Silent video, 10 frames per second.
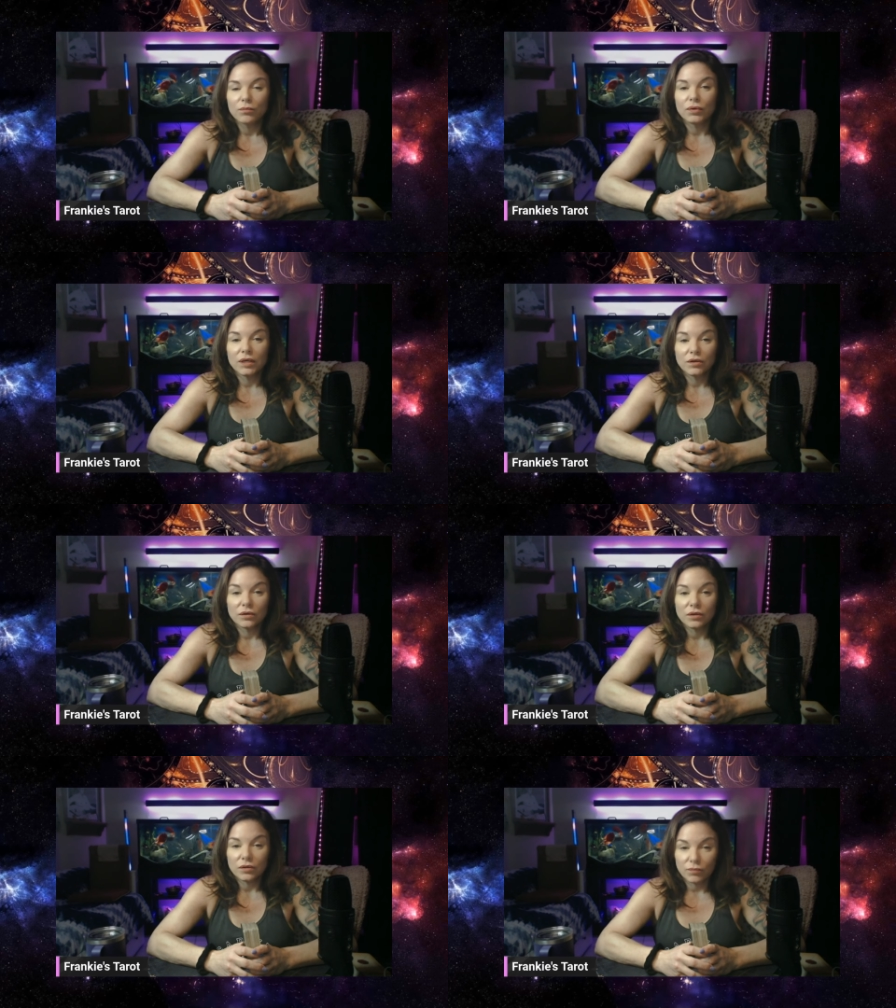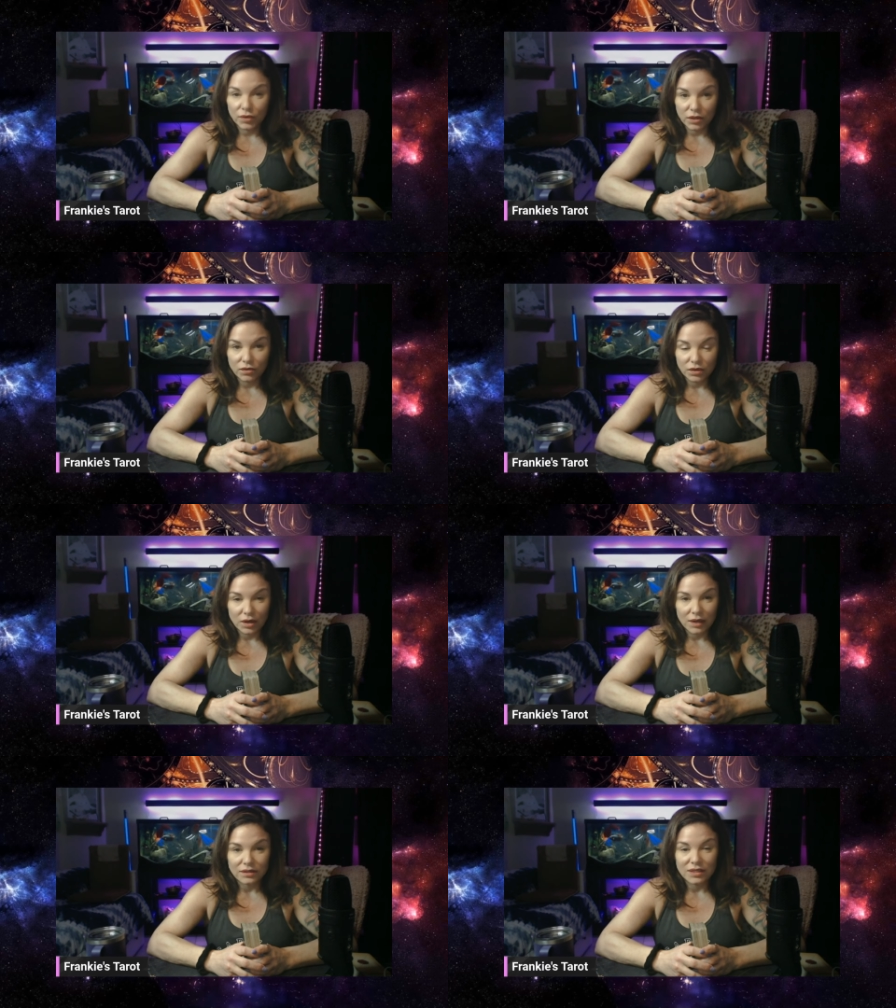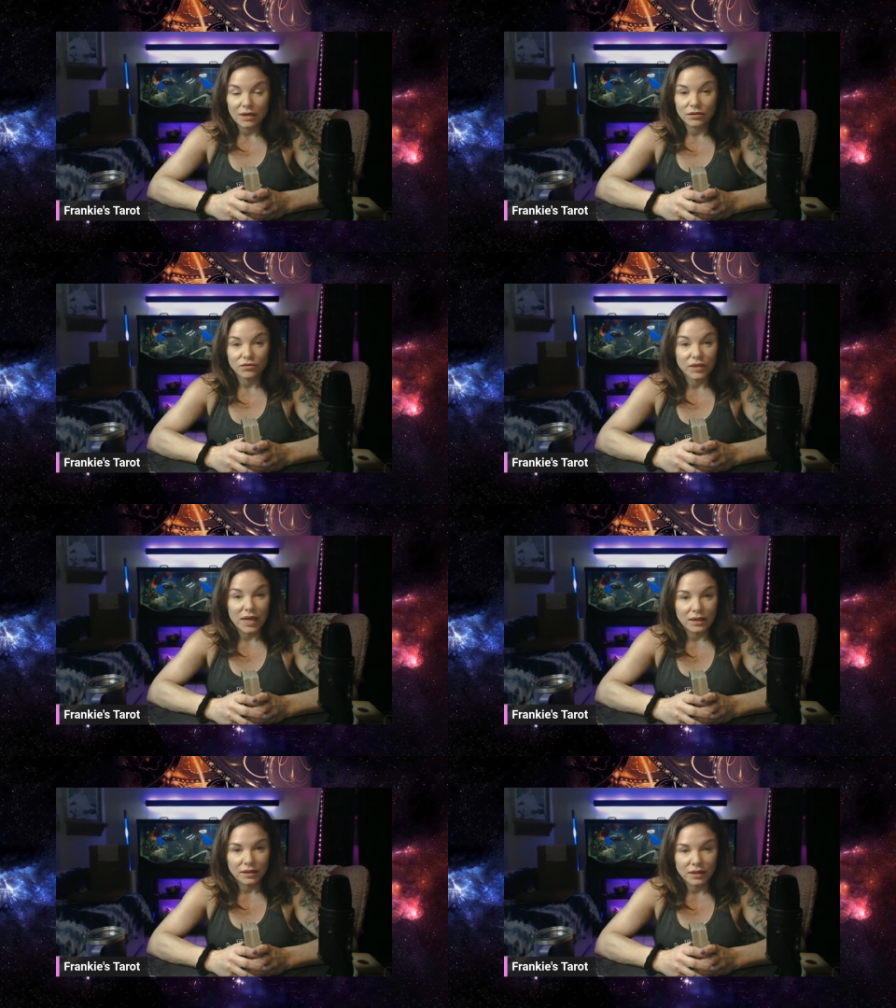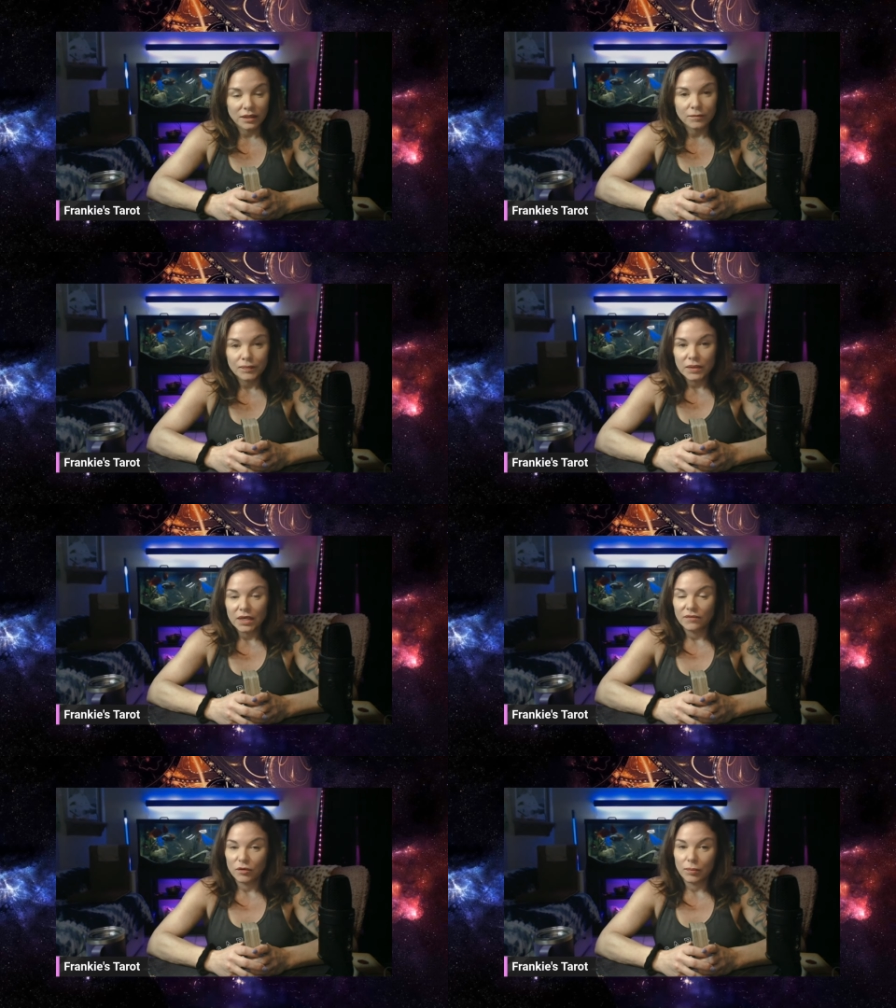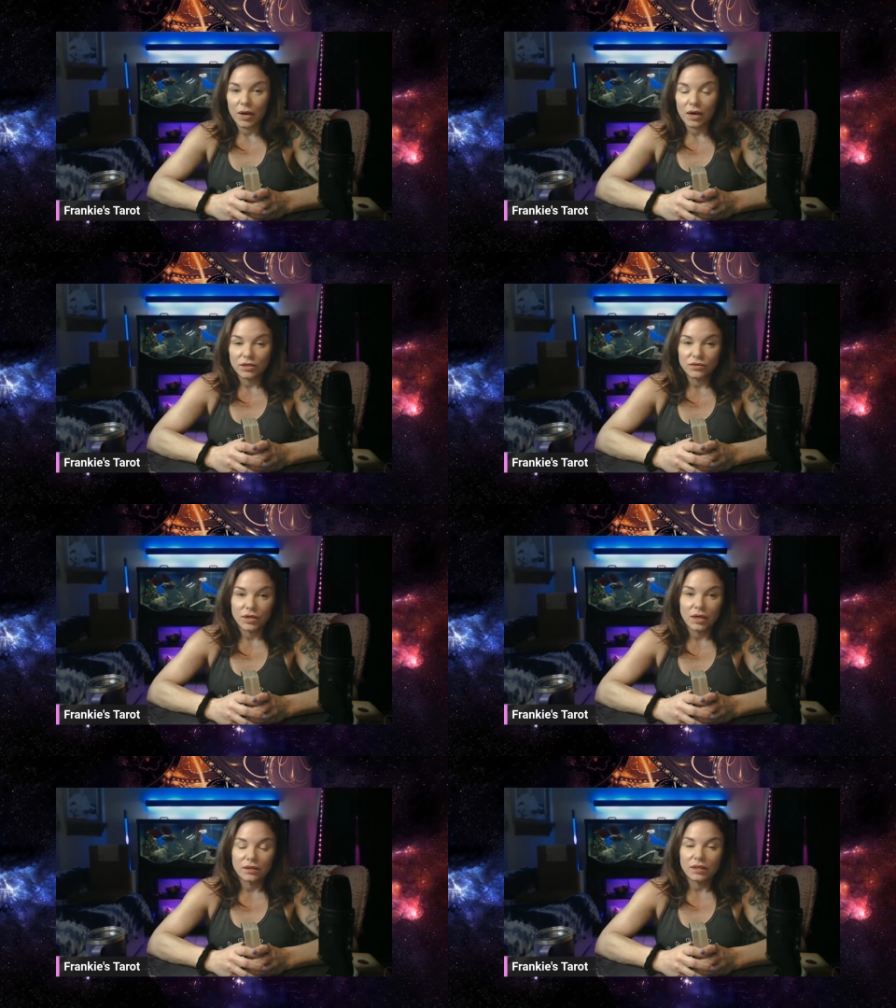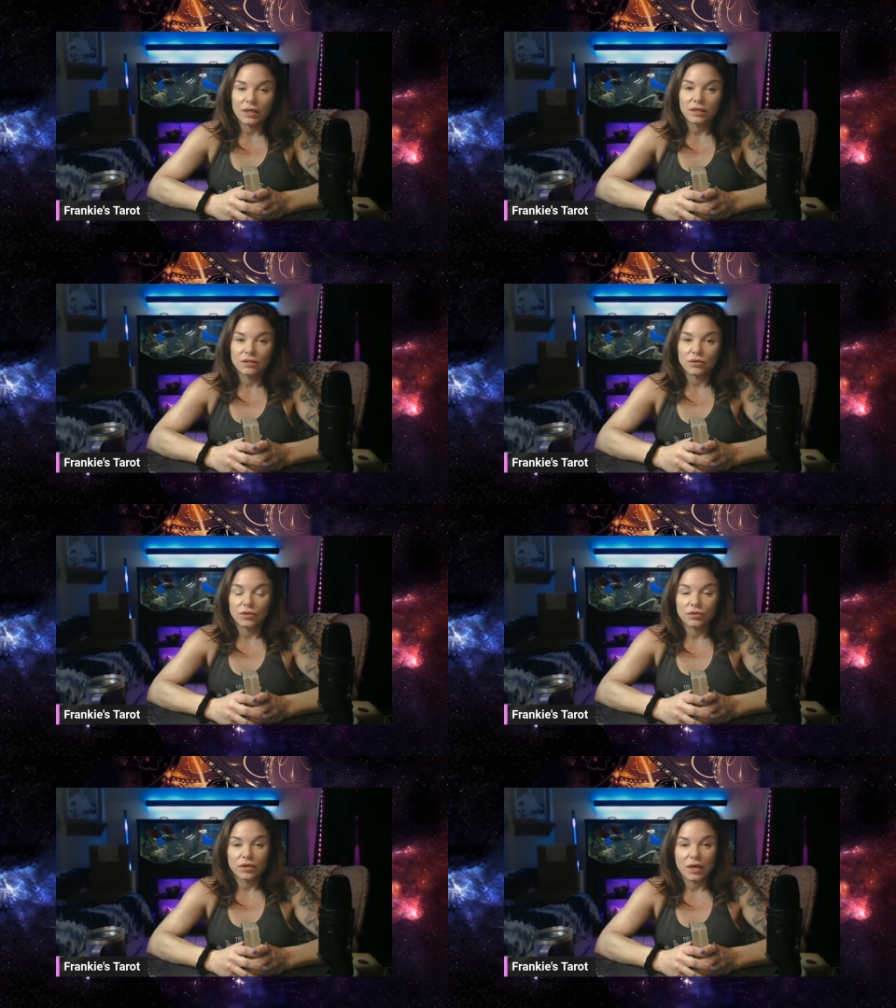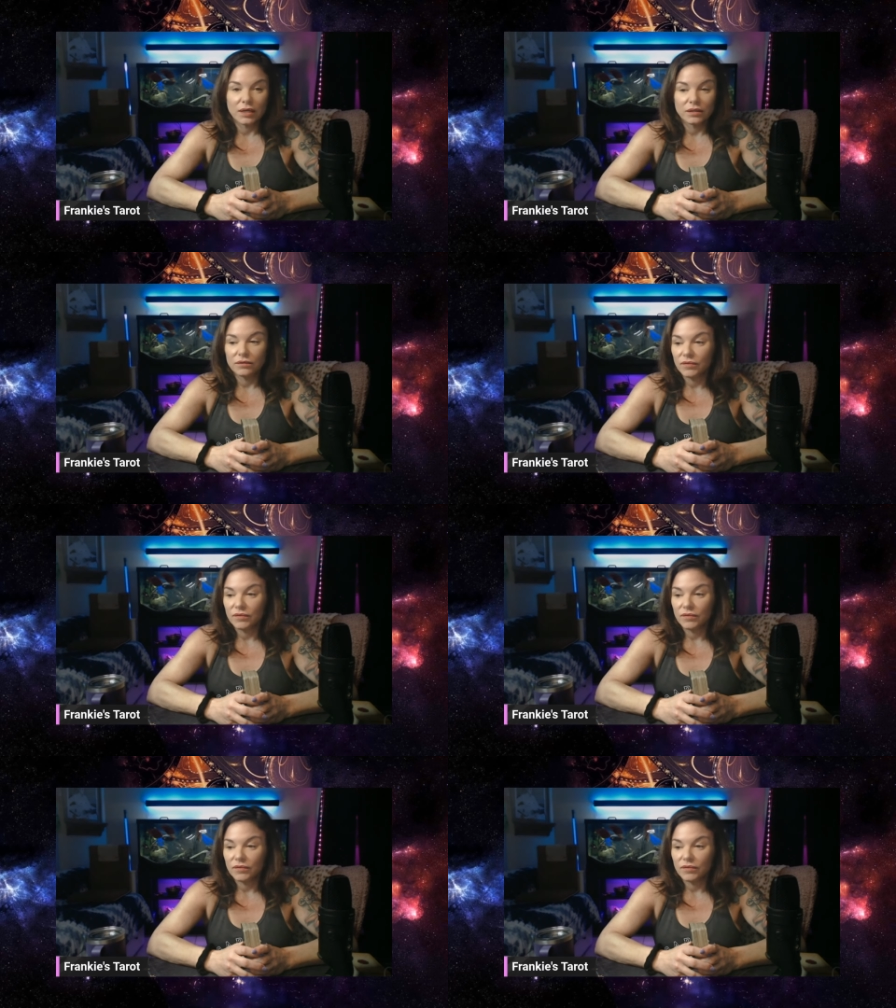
Bring your thoughts down to reality. If you're pondering on things or you're kind of